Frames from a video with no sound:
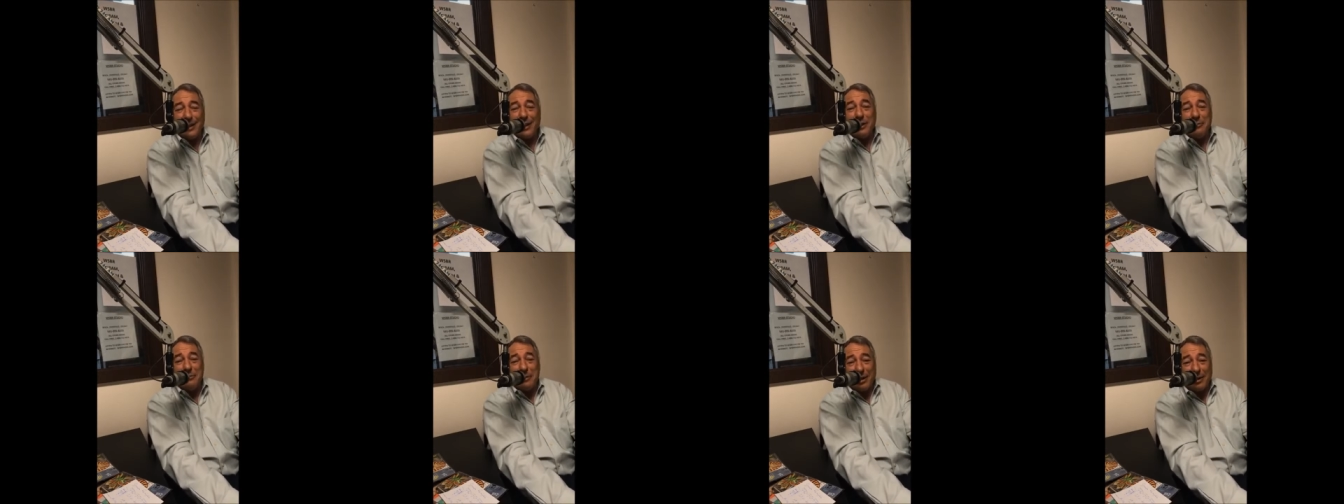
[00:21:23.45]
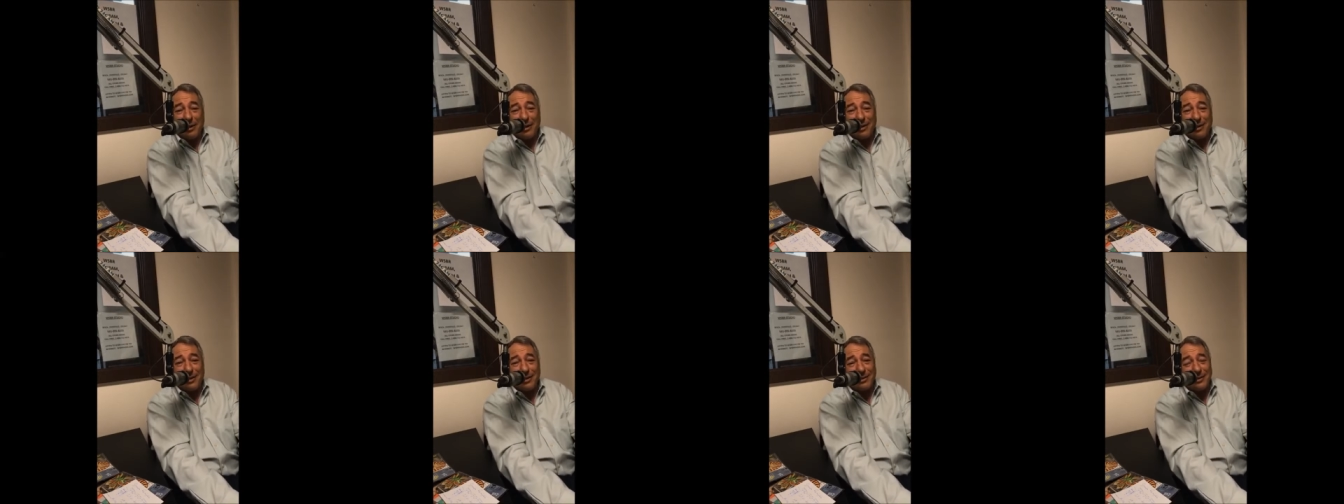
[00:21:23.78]
in
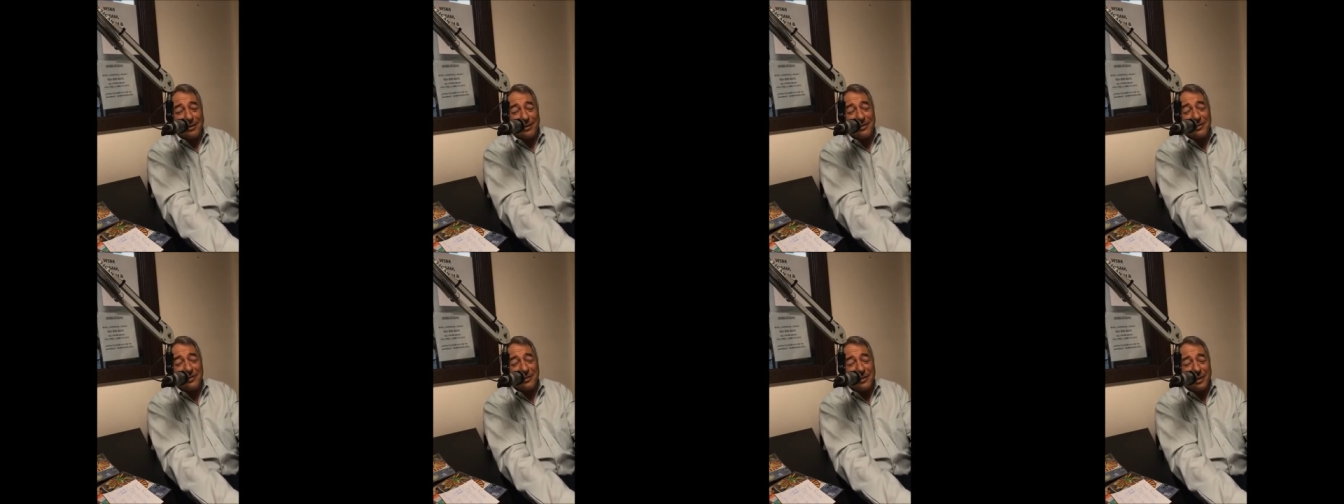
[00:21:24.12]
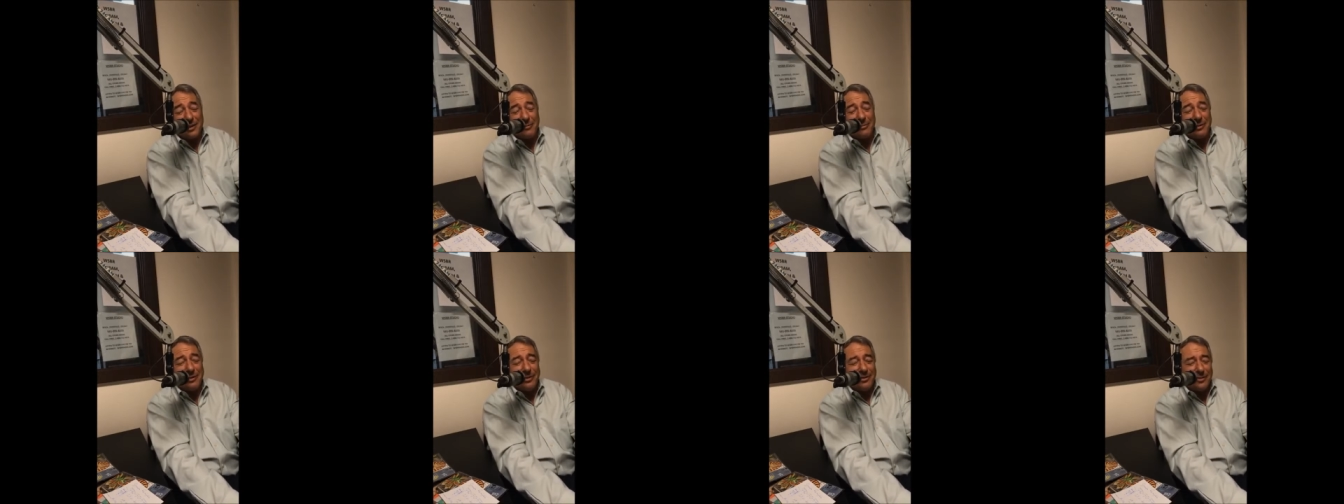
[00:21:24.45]
America, at least,
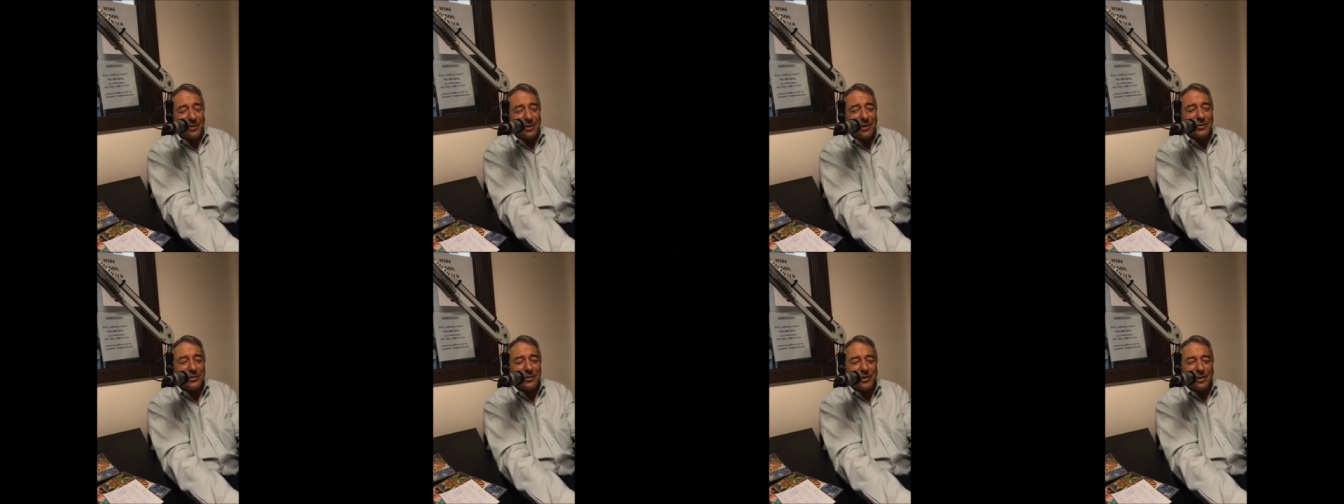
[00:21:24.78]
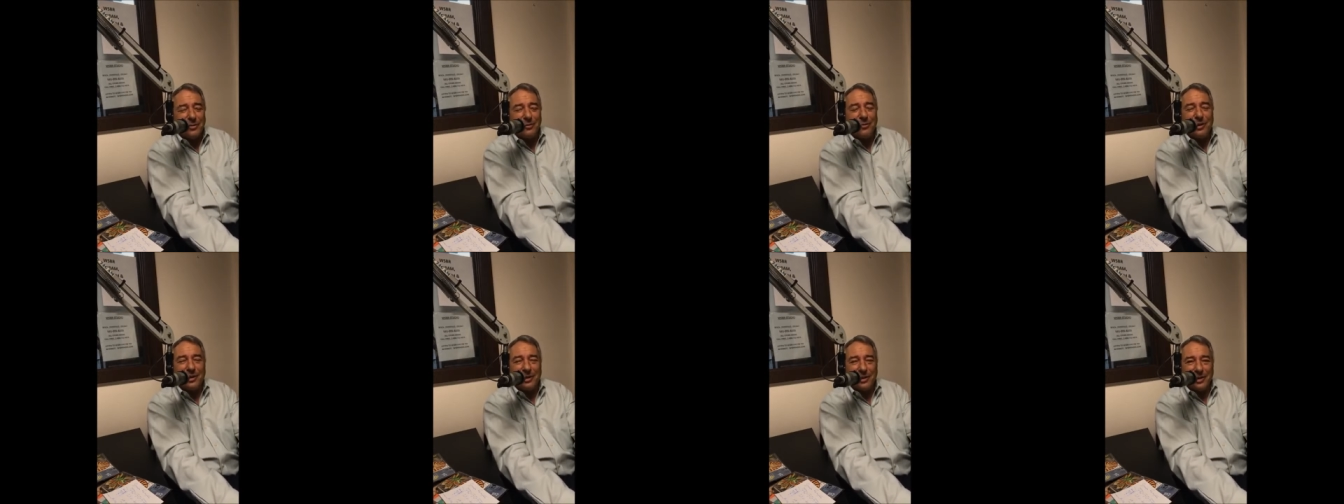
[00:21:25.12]
I believe. That
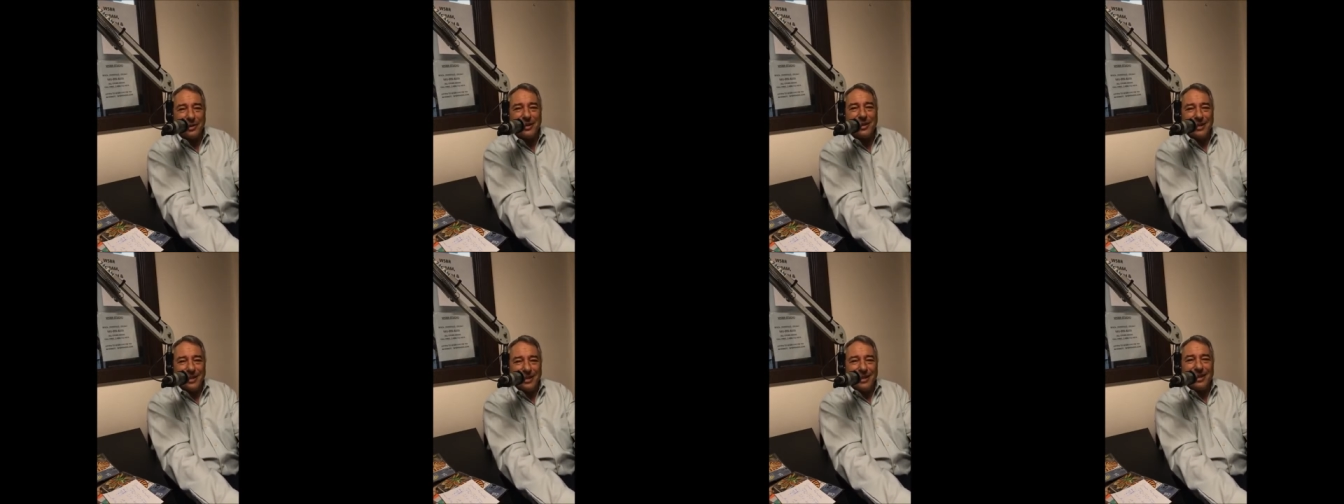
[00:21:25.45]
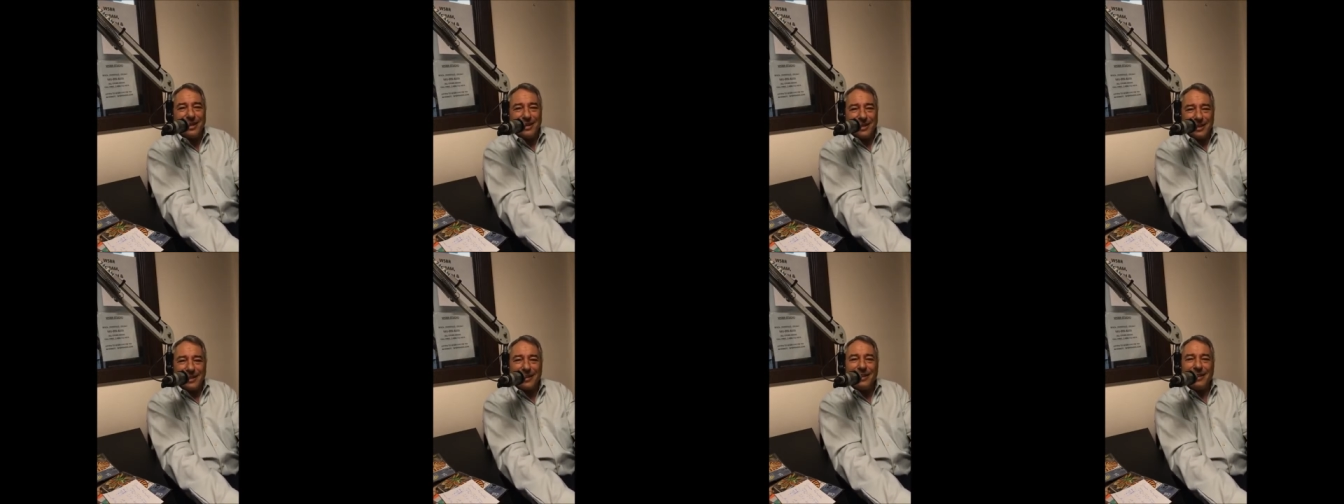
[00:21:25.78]
also, one of,
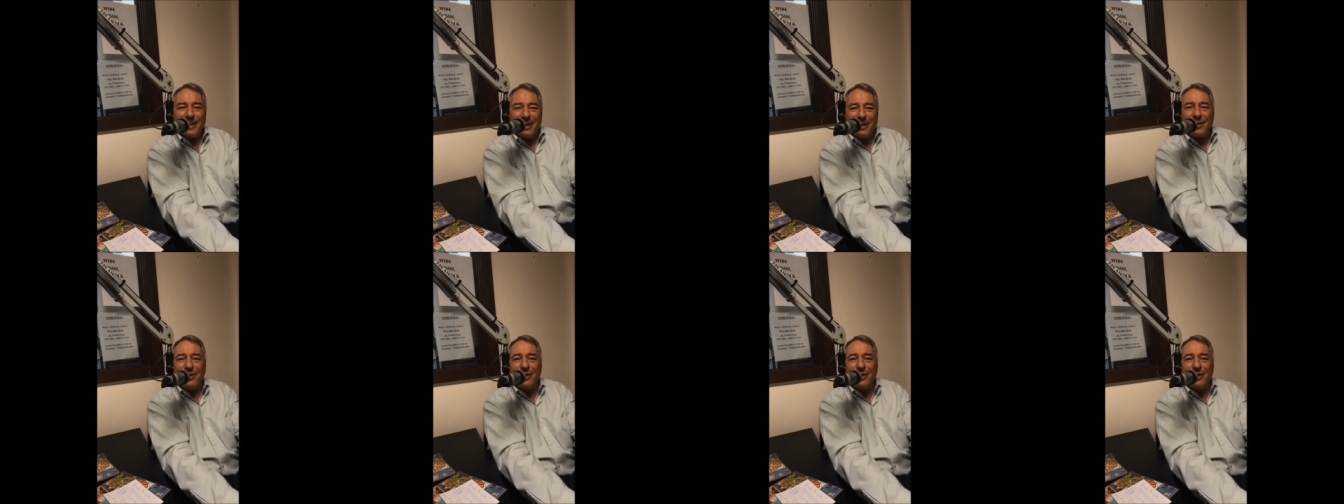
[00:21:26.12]
reputation. Here.